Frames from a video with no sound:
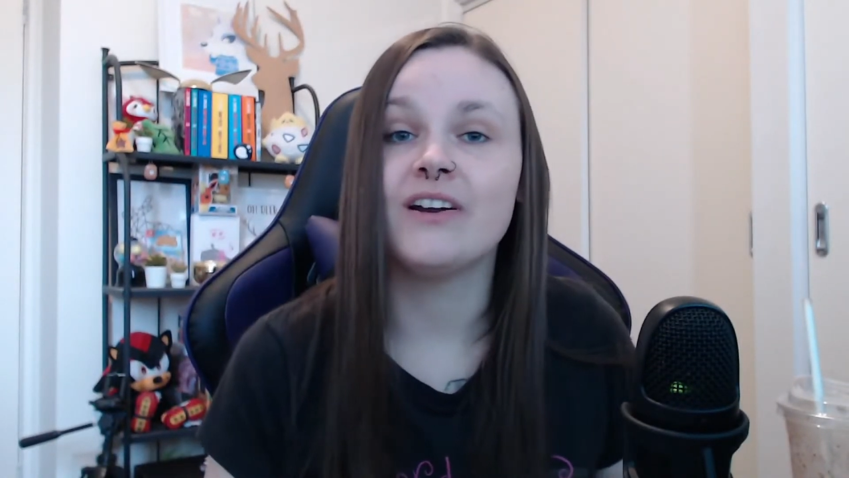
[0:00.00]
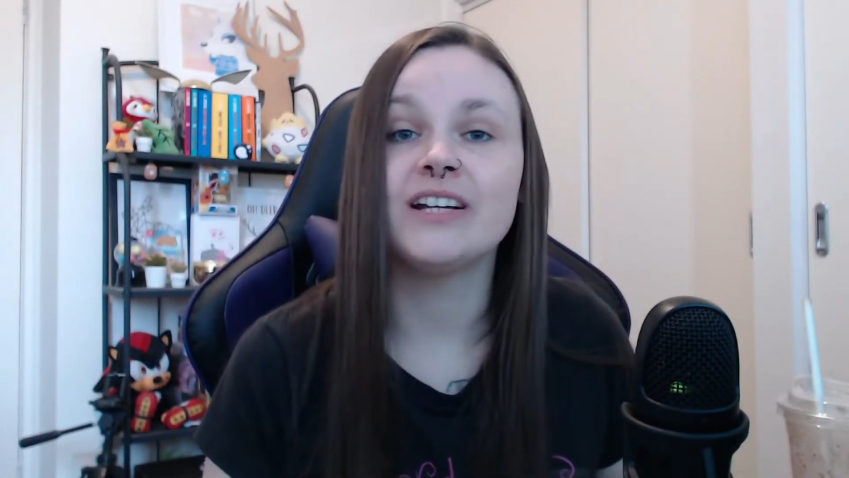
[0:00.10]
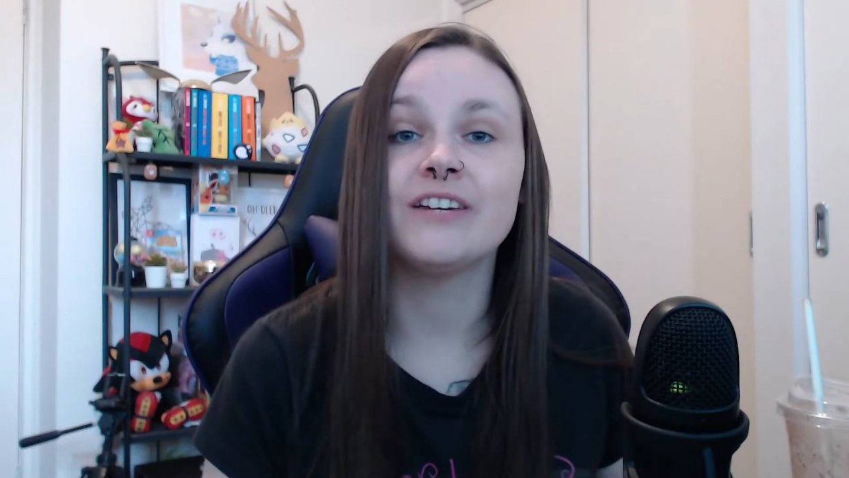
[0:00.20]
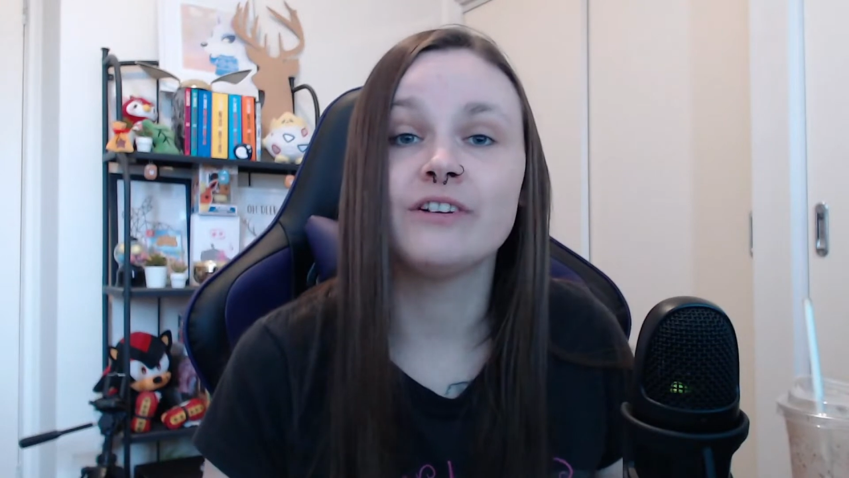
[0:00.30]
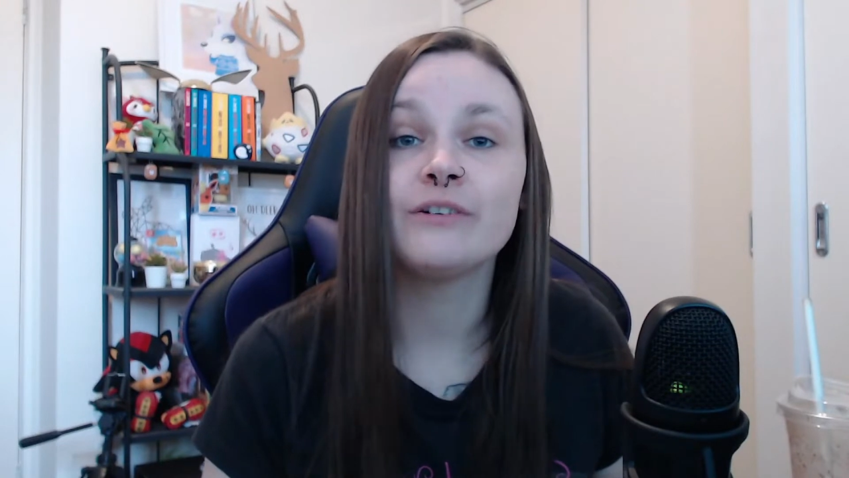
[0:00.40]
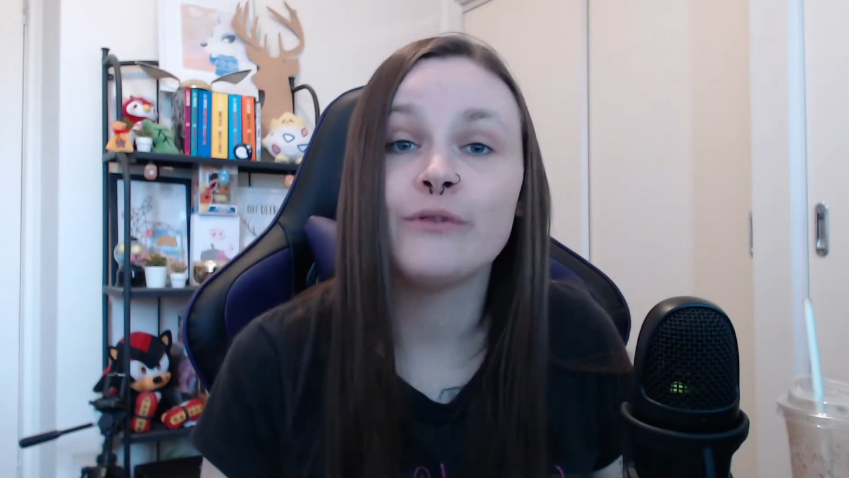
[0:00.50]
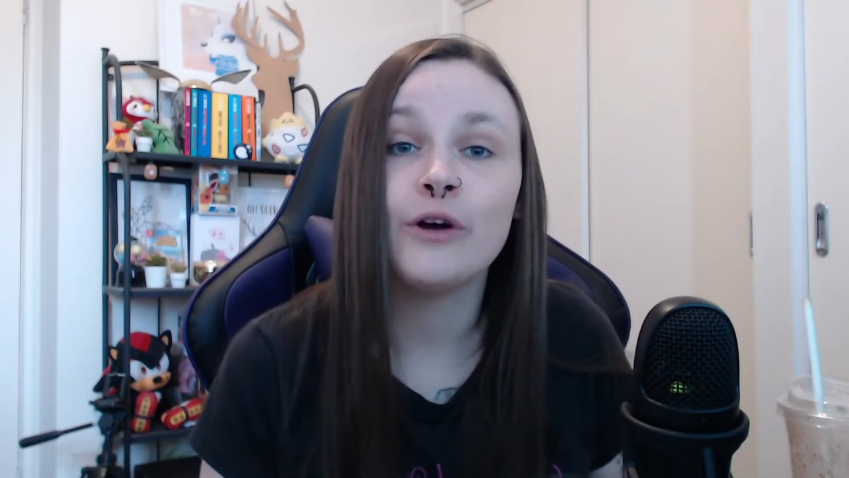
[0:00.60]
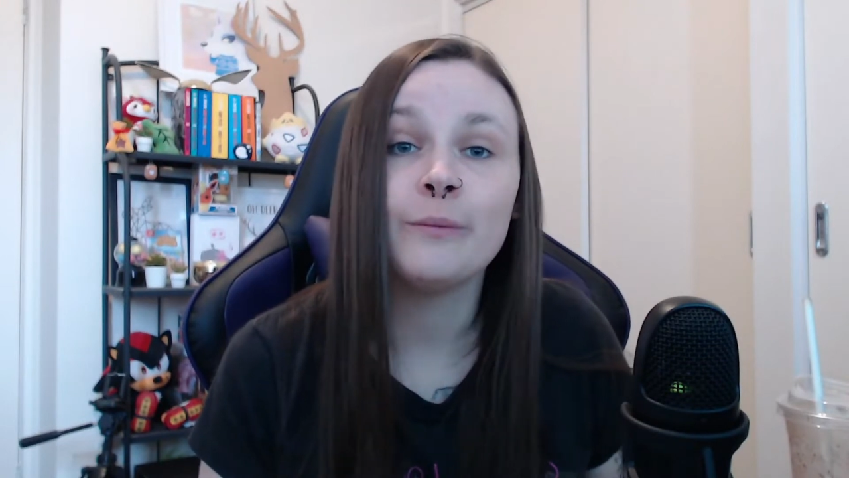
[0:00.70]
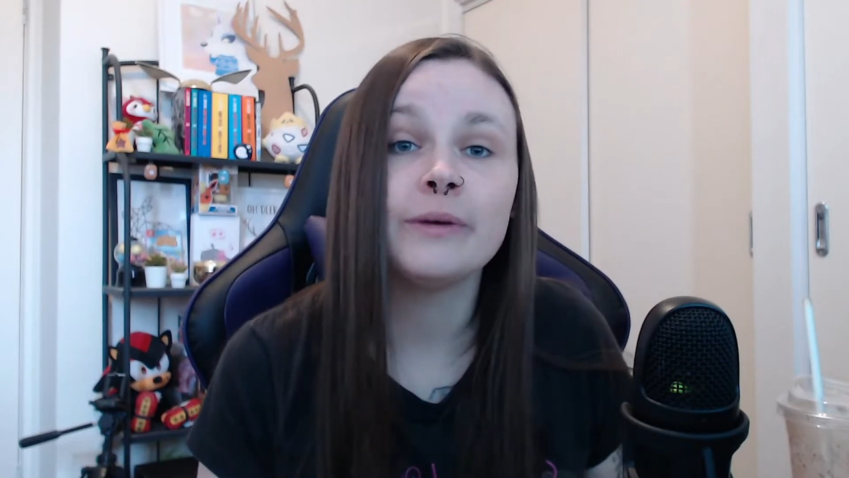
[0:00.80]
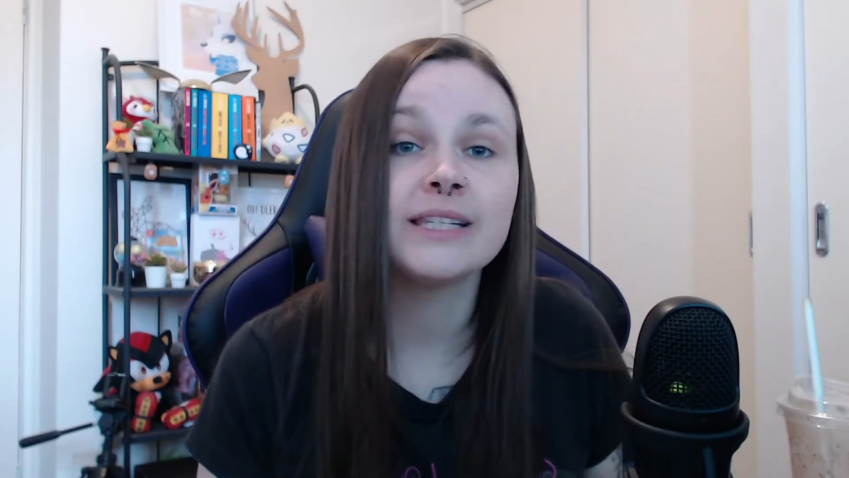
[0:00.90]
very different
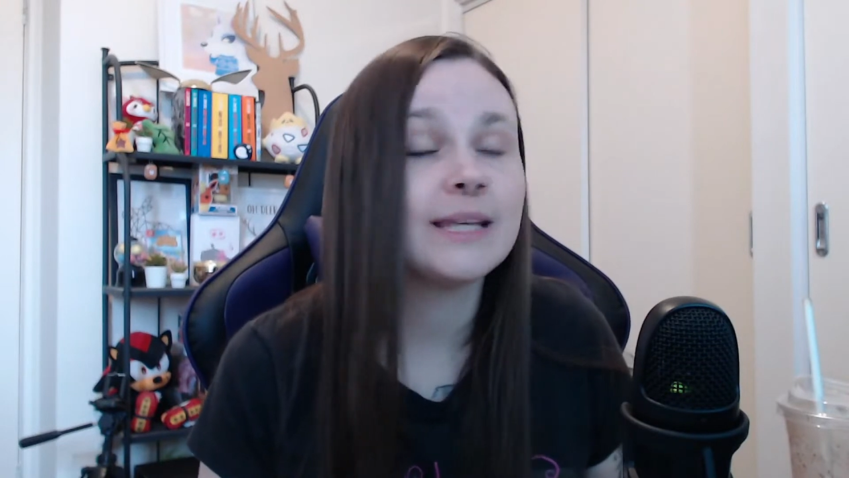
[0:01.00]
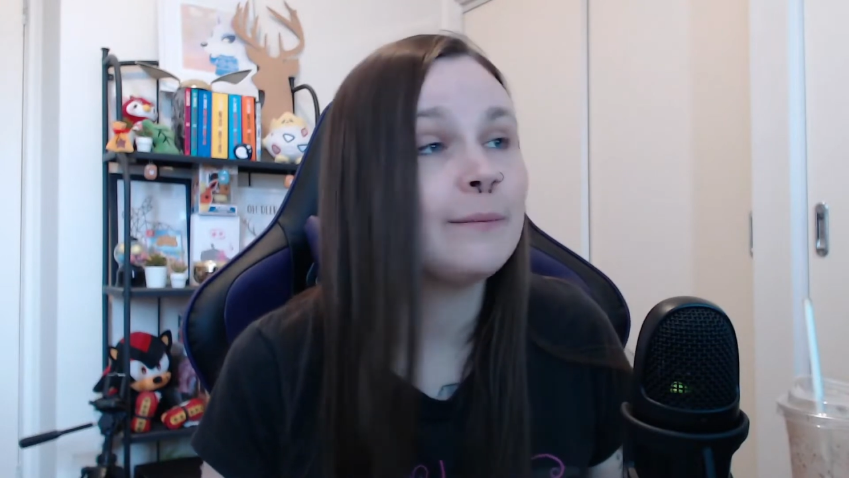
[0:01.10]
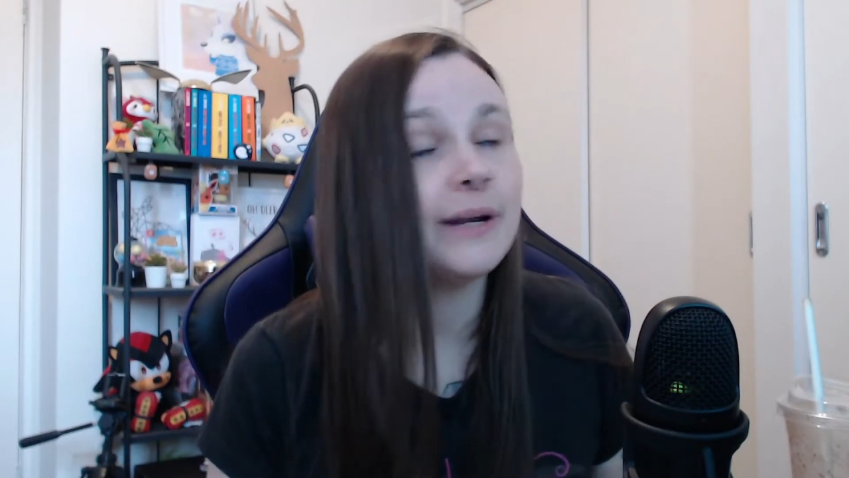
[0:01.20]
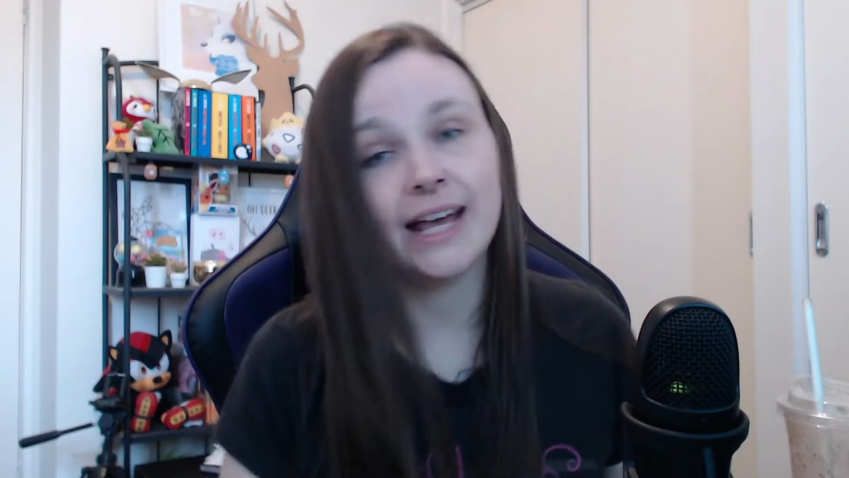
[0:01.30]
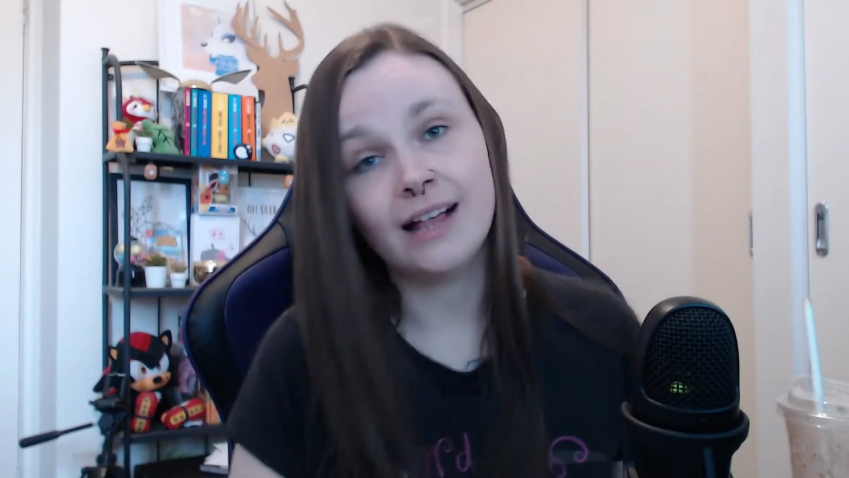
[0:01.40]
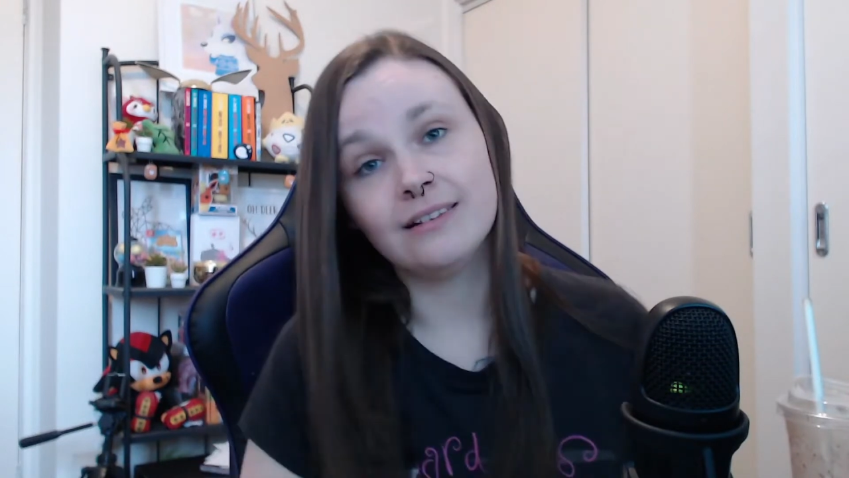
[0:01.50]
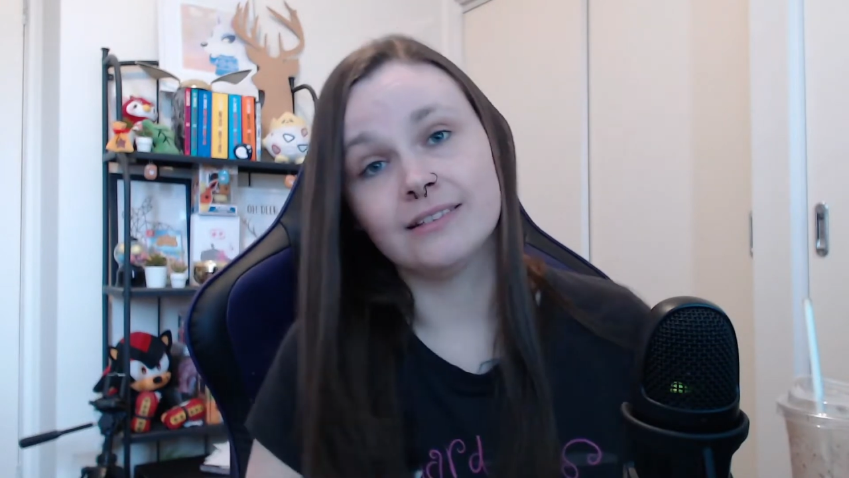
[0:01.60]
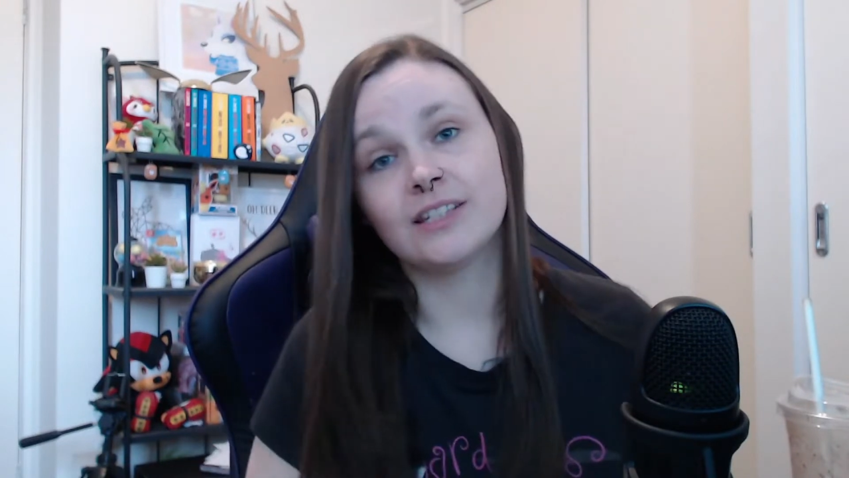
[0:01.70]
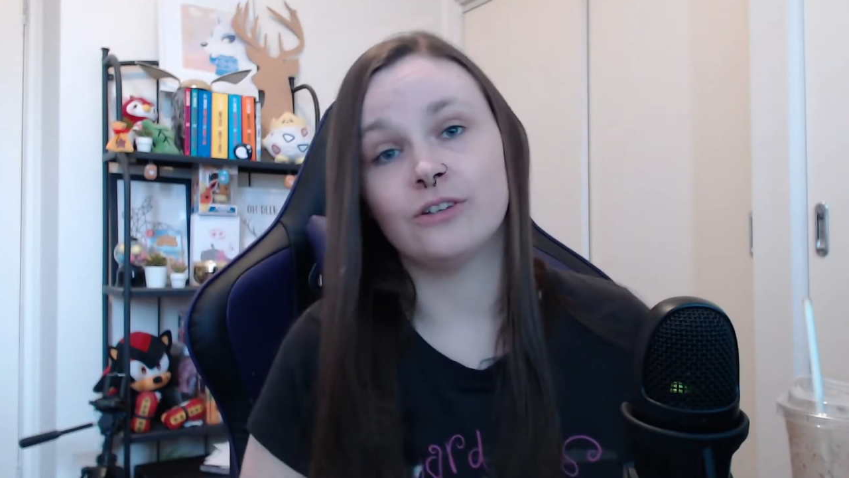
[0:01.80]
from somebody else.